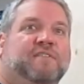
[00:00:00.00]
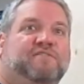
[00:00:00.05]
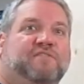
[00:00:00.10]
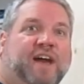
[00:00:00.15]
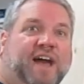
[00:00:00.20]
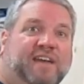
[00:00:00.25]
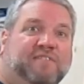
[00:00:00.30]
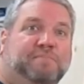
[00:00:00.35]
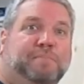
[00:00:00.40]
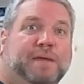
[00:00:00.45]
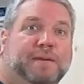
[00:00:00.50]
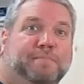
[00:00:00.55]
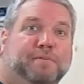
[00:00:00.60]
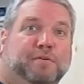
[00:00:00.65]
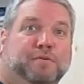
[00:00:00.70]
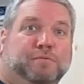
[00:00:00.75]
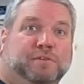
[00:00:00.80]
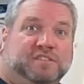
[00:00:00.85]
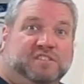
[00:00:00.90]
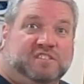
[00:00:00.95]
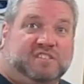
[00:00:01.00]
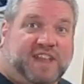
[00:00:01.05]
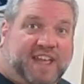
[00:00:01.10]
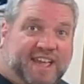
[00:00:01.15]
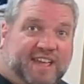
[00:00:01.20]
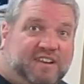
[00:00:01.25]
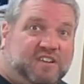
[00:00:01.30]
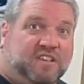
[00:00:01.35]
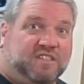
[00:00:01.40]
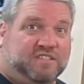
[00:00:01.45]
5 people will
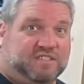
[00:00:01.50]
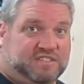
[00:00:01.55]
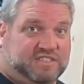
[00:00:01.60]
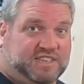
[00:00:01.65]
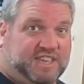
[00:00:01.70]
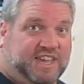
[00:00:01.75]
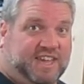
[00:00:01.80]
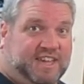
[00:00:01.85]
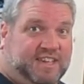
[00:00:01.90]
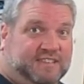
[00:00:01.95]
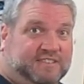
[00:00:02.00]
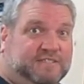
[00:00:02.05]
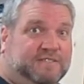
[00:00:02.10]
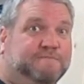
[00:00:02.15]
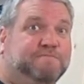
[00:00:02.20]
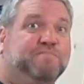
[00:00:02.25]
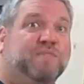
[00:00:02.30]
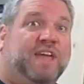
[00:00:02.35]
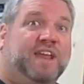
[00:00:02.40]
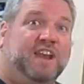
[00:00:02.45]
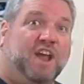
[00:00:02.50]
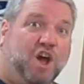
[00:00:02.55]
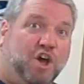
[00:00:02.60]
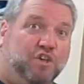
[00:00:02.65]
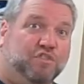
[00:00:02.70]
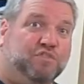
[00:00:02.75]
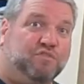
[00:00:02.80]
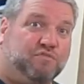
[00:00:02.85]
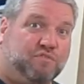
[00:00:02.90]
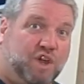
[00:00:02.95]
stand on the skis and
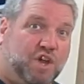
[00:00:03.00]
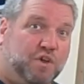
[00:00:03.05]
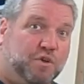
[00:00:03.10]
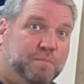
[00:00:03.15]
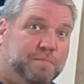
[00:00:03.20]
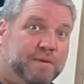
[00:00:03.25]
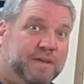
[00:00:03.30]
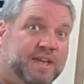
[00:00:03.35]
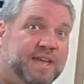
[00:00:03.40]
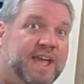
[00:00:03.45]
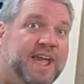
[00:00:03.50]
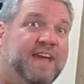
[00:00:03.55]
hold the rope,